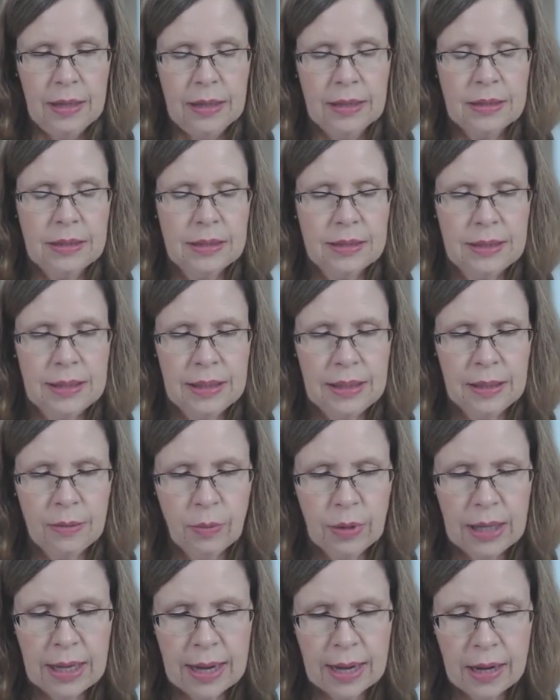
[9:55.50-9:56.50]
let's see,
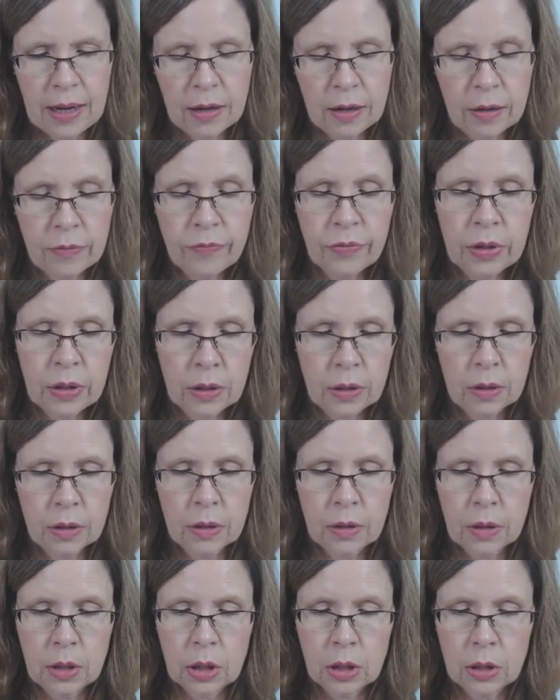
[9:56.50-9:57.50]
we have
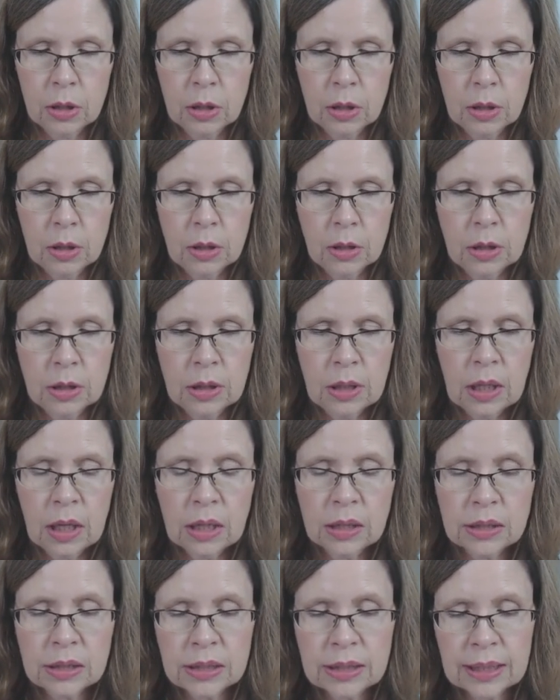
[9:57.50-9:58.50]

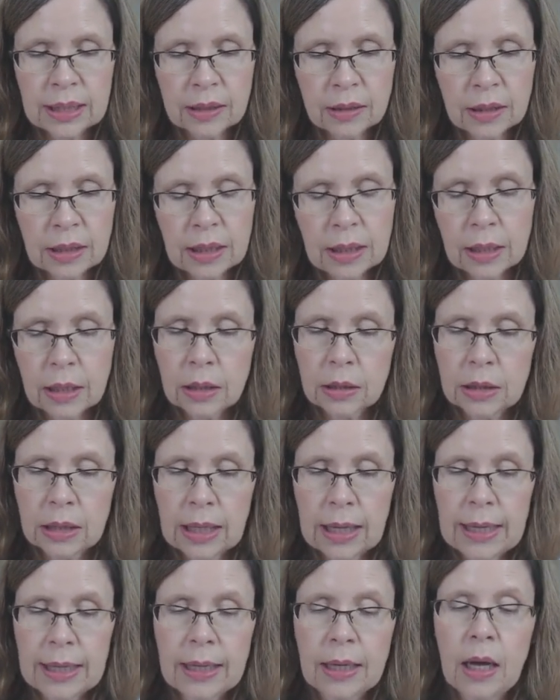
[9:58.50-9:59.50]
selling
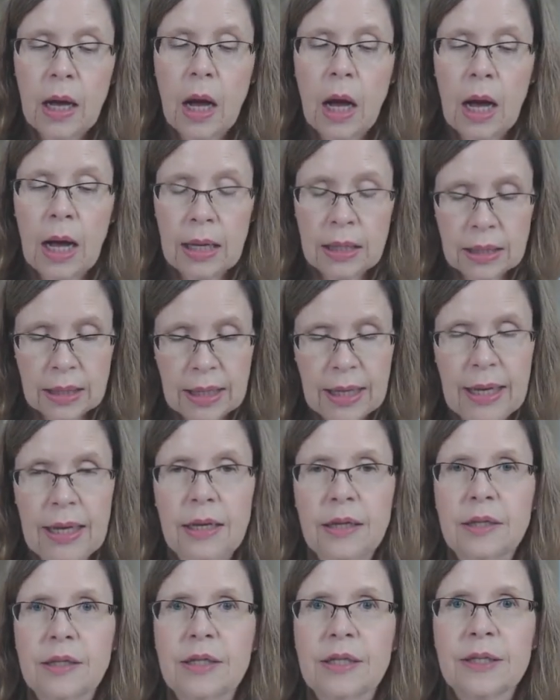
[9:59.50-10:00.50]
like
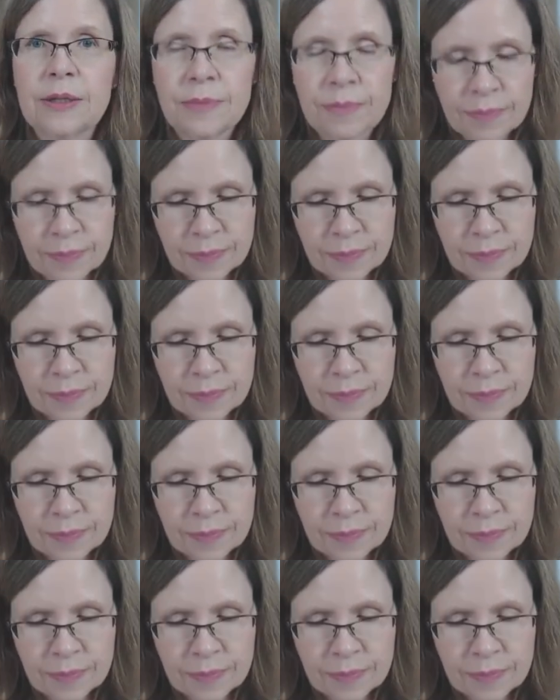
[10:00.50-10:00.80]
hotcakes,